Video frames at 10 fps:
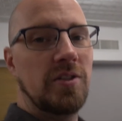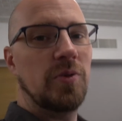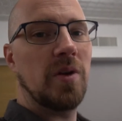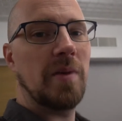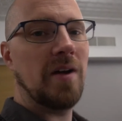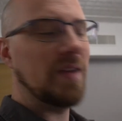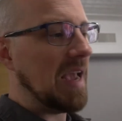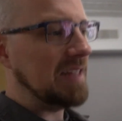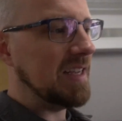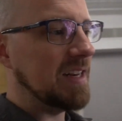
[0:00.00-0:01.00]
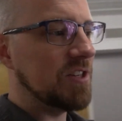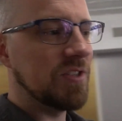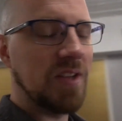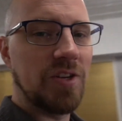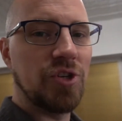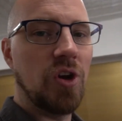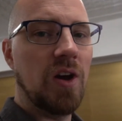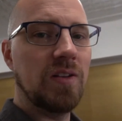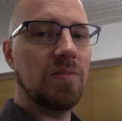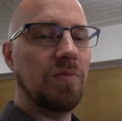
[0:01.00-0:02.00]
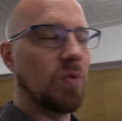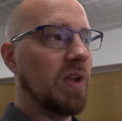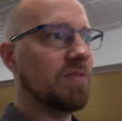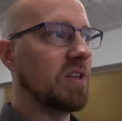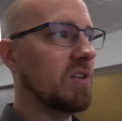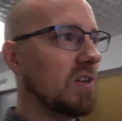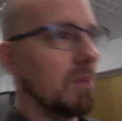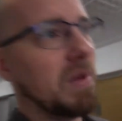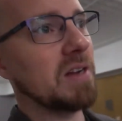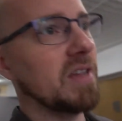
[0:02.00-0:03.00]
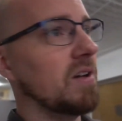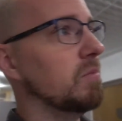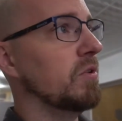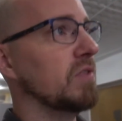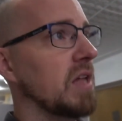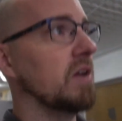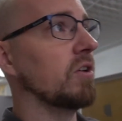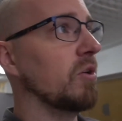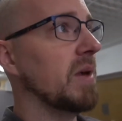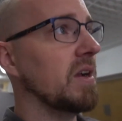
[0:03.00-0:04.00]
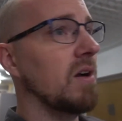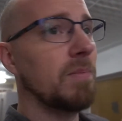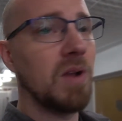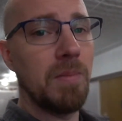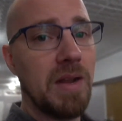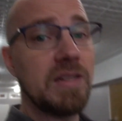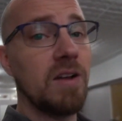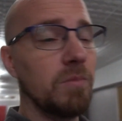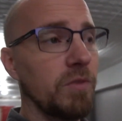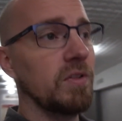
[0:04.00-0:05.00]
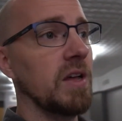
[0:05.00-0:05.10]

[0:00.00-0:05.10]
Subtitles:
doing about 18 inches at a shot before you have to come back down, move the ladder, go back up, come back down, move the